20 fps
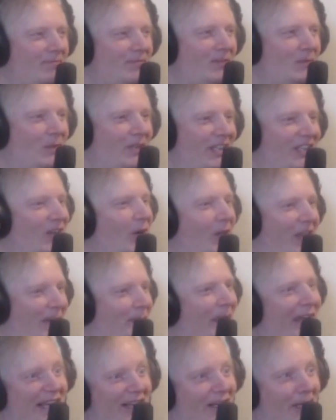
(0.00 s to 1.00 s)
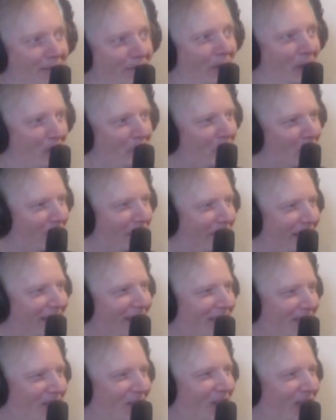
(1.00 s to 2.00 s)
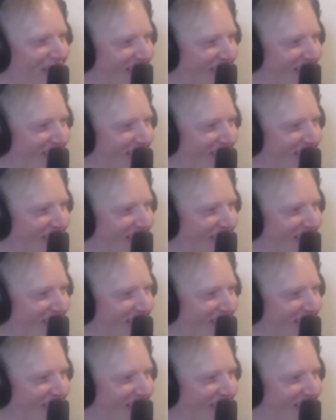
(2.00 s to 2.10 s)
Well, they made it up for the movie. It doesn't really